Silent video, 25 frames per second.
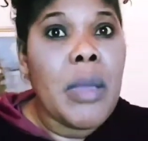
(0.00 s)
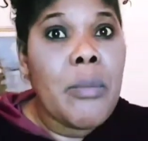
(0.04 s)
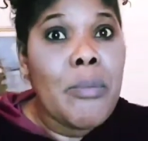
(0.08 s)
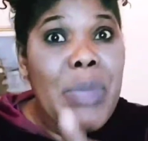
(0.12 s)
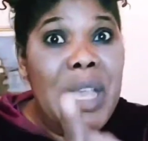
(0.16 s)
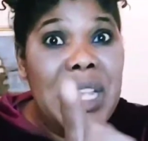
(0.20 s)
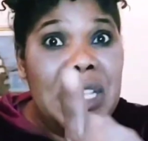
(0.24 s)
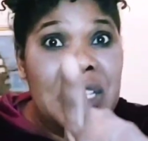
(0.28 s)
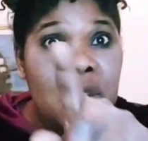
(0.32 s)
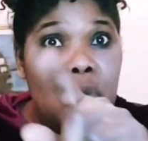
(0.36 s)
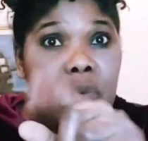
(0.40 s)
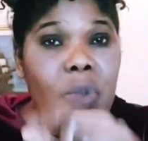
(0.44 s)

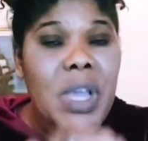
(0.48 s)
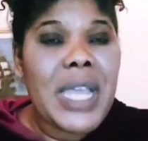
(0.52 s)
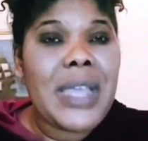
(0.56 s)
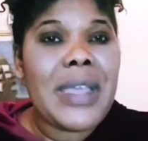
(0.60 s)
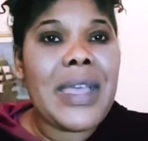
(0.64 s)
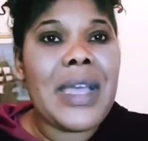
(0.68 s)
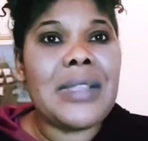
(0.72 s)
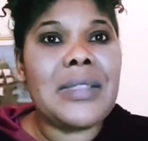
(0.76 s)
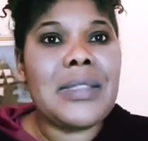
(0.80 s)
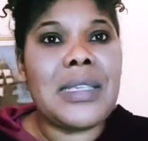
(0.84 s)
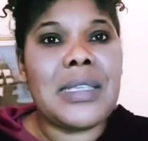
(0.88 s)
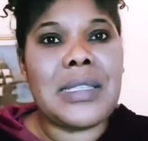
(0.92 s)
Person where you
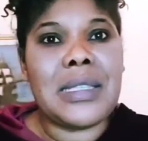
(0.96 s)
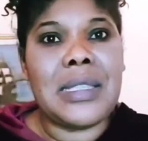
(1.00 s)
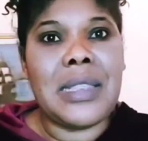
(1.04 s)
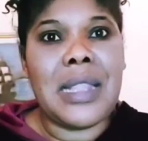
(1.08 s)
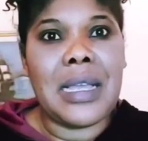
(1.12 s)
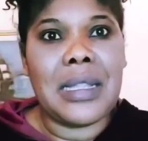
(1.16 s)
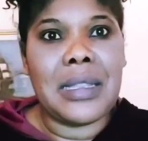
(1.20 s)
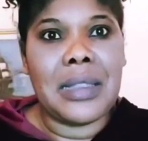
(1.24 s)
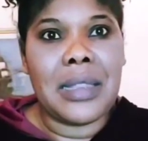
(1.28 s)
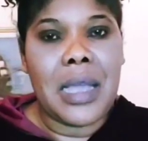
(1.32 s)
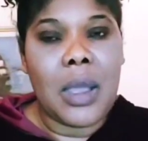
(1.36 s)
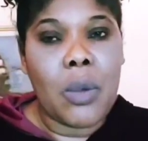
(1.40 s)
get this
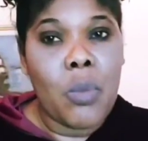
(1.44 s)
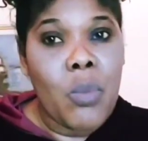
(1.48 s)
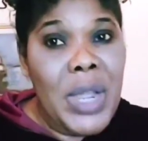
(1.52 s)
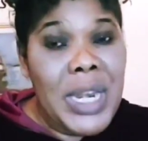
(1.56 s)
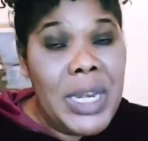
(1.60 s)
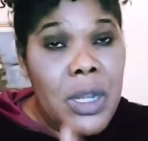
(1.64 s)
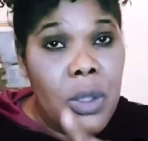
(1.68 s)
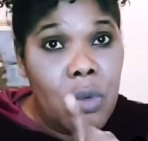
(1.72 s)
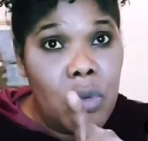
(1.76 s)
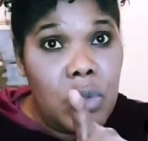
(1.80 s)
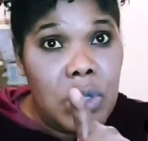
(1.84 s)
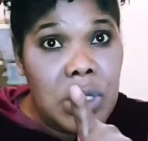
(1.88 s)
land now.
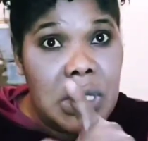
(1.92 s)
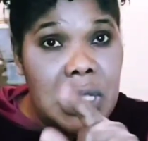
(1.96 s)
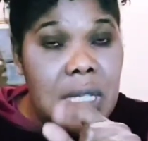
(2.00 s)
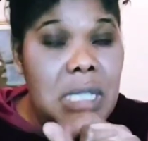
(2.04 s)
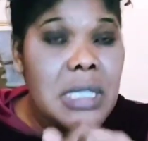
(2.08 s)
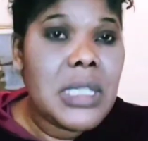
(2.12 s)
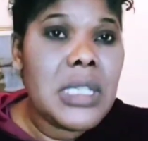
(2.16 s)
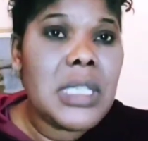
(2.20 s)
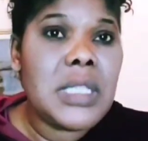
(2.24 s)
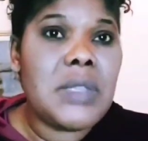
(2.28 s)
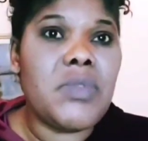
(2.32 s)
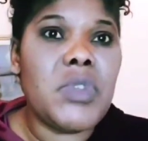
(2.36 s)
When you go see
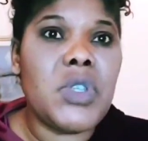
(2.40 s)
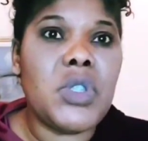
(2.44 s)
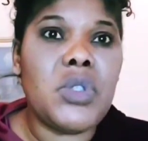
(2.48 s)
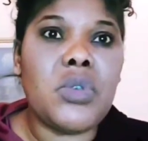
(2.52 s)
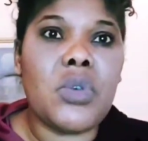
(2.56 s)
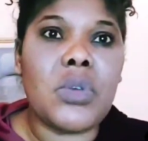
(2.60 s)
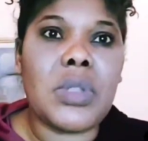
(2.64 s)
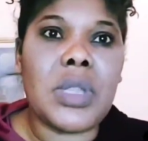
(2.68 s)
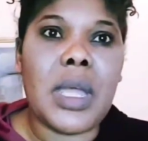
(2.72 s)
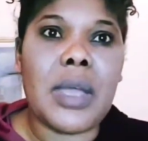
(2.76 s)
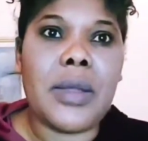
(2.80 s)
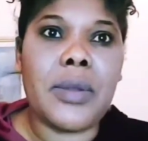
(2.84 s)
this
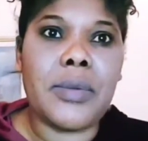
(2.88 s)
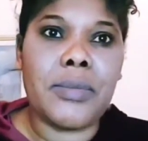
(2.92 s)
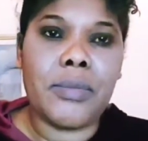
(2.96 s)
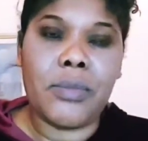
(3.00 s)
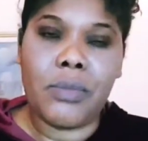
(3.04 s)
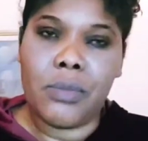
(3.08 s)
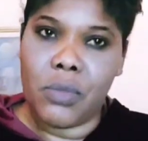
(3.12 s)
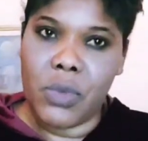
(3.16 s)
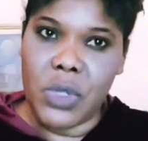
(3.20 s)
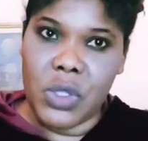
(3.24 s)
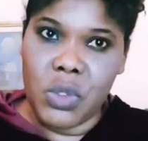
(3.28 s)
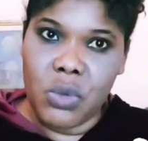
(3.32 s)
video now,
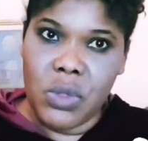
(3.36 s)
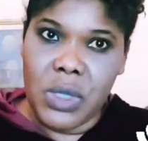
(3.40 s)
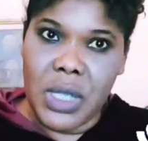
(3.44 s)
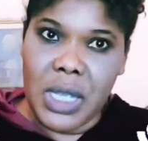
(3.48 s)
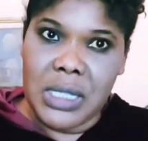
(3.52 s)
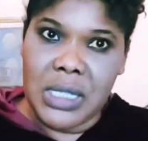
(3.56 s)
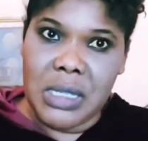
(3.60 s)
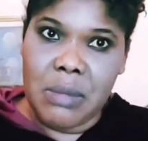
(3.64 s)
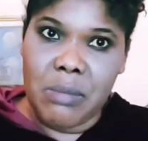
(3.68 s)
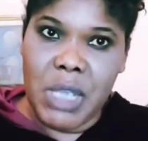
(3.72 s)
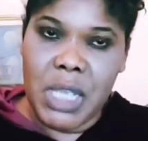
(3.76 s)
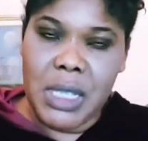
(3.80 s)
we too now
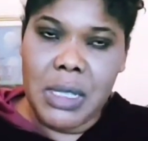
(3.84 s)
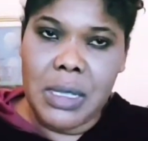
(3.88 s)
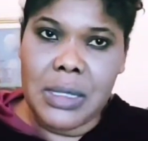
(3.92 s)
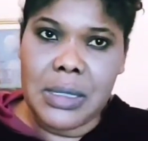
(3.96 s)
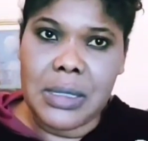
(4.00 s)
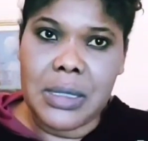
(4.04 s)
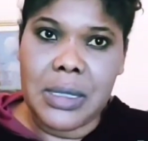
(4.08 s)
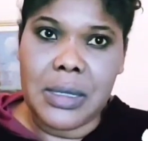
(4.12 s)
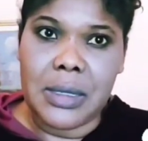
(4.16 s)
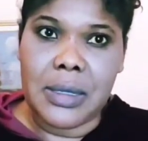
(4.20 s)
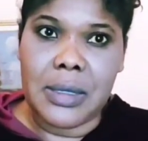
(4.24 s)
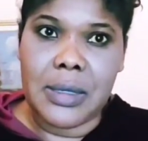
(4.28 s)
say make you
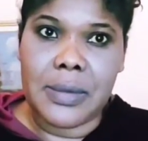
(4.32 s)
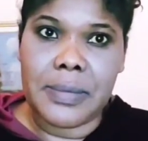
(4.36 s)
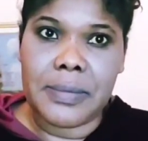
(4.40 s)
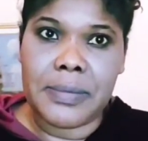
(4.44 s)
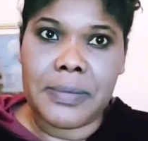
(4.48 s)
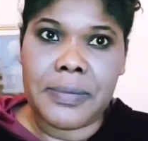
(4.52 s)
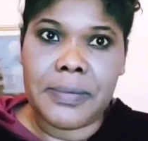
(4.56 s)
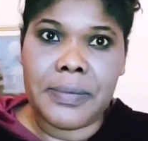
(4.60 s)
think.